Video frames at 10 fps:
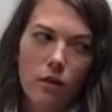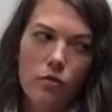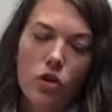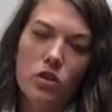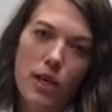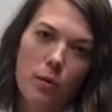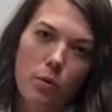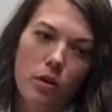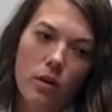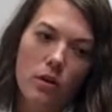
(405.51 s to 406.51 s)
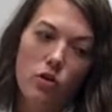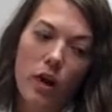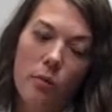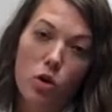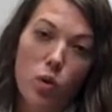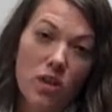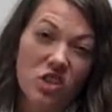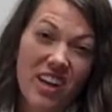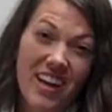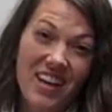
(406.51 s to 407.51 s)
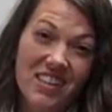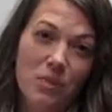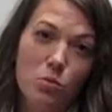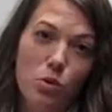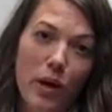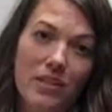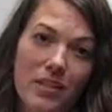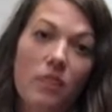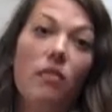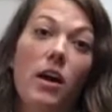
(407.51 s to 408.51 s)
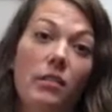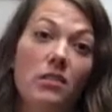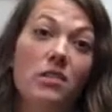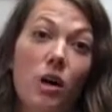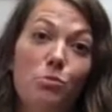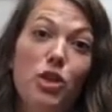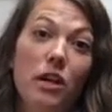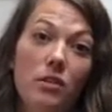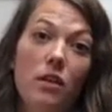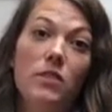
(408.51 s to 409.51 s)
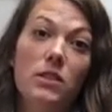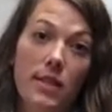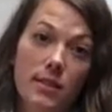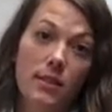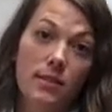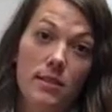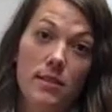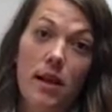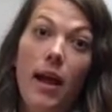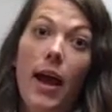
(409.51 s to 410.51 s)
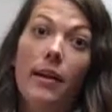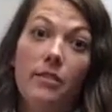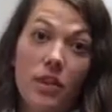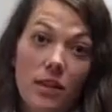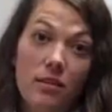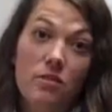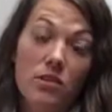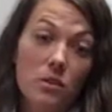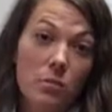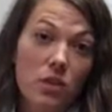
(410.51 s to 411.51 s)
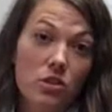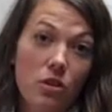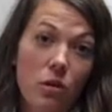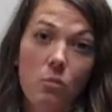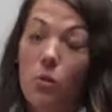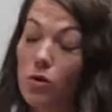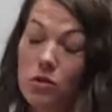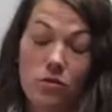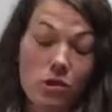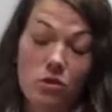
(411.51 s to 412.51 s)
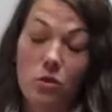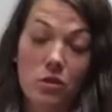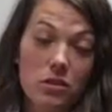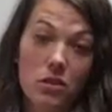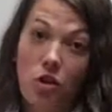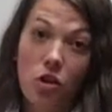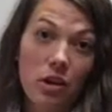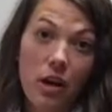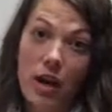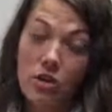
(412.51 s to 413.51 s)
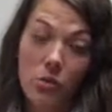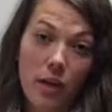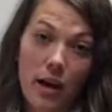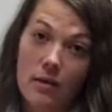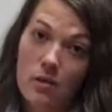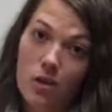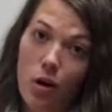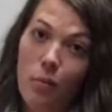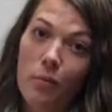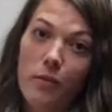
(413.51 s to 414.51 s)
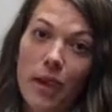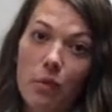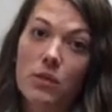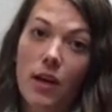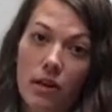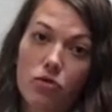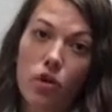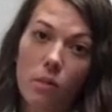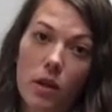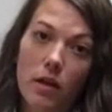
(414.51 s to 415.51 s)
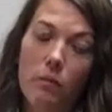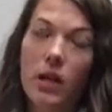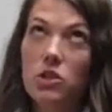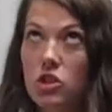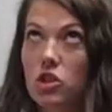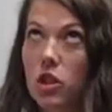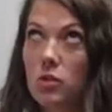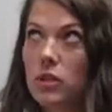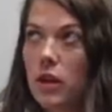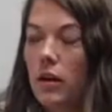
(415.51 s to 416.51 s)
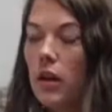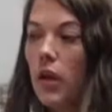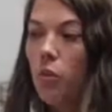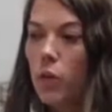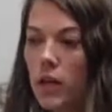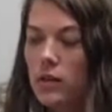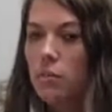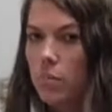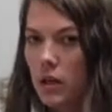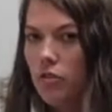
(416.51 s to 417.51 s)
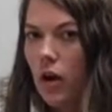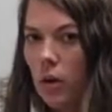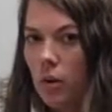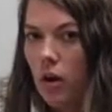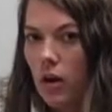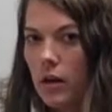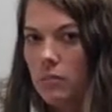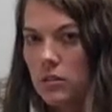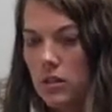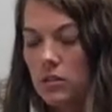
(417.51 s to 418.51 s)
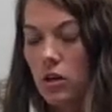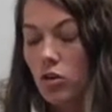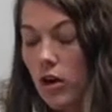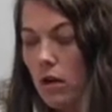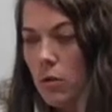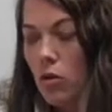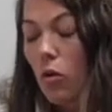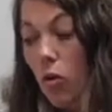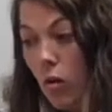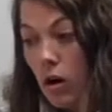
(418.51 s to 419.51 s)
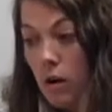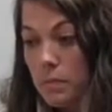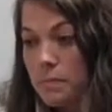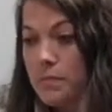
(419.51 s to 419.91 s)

for example, in the grammar question, I asked them to identify the subject of a sentence. And at the end of the semester, most of the students still could not do that. So that was kind of troubling. I mean, it just shows that we need to beef up our emphasis on grammar, or